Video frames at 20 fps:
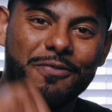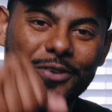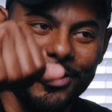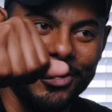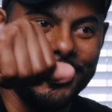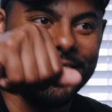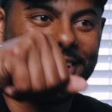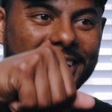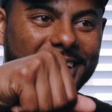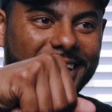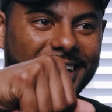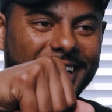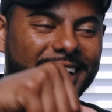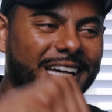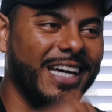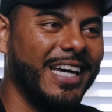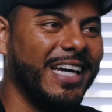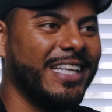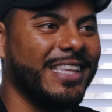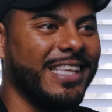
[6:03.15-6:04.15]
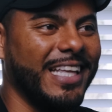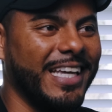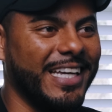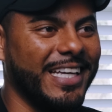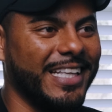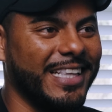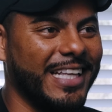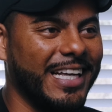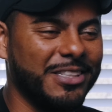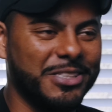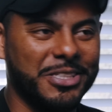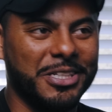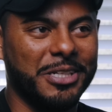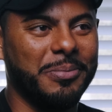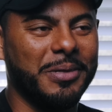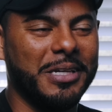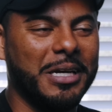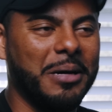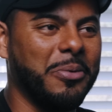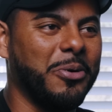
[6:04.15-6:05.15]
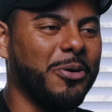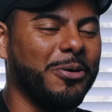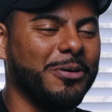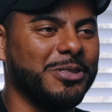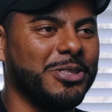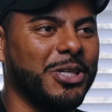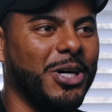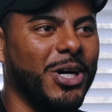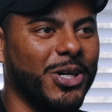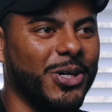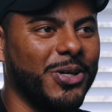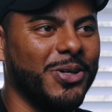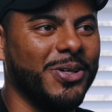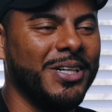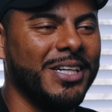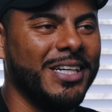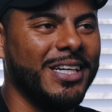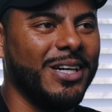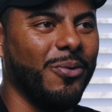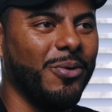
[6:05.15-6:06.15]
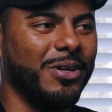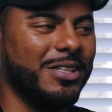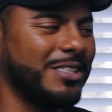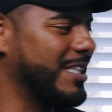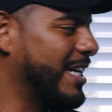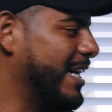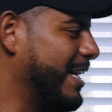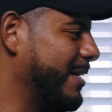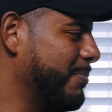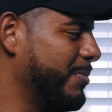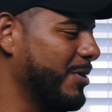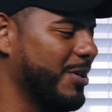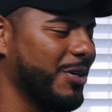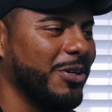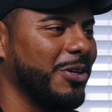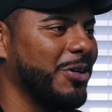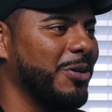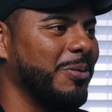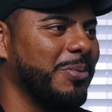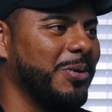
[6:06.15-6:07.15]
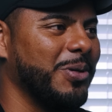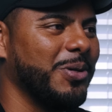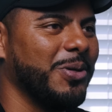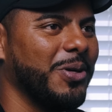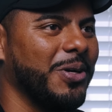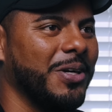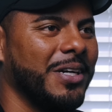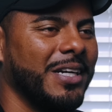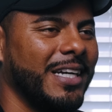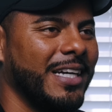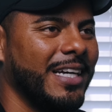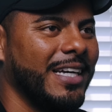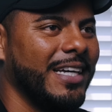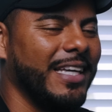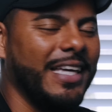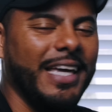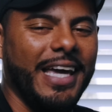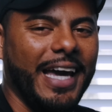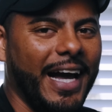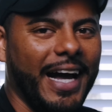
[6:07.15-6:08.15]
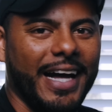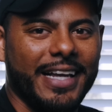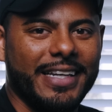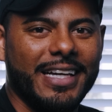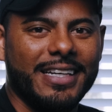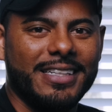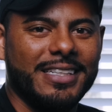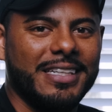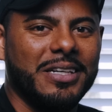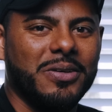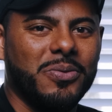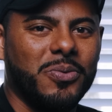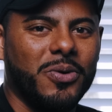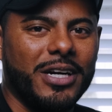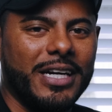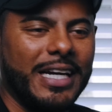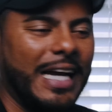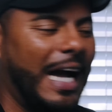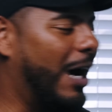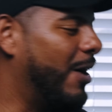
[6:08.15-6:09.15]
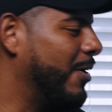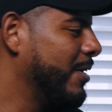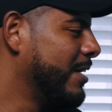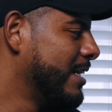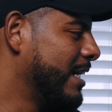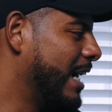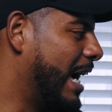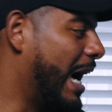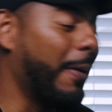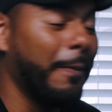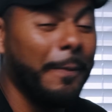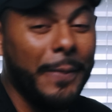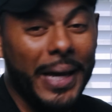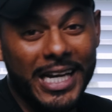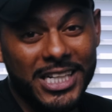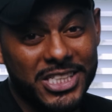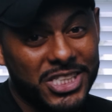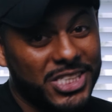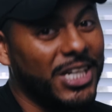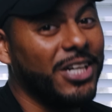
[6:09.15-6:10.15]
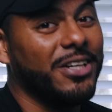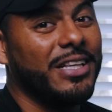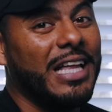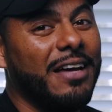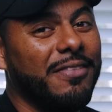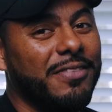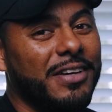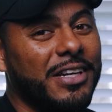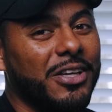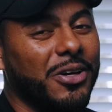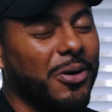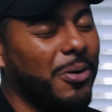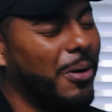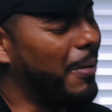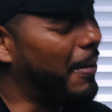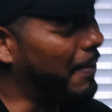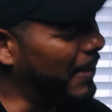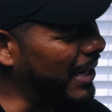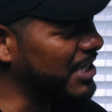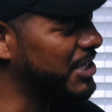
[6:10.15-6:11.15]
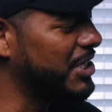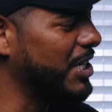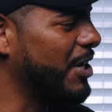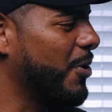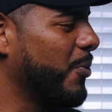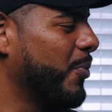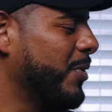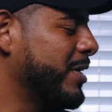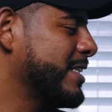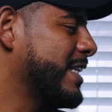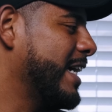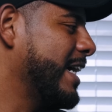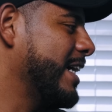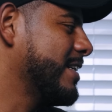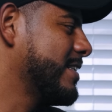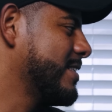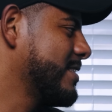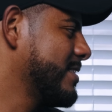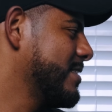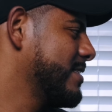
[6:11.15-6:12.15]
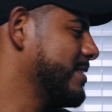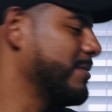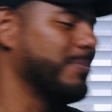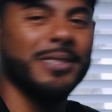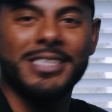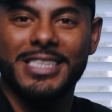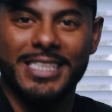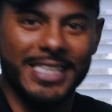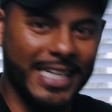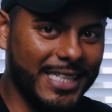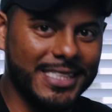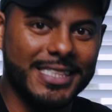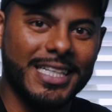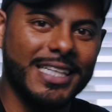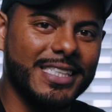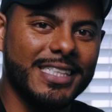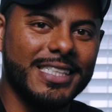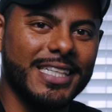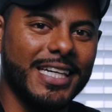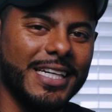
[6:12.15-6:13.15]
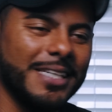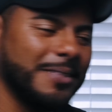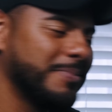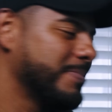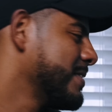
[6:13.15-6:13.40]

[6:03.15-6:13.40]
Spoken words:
vertically, thinking that it's gonna become horizontal once I put it on the computer. Yeah, that didn't work out. I may share that video, I may share it one day, but today's not the day.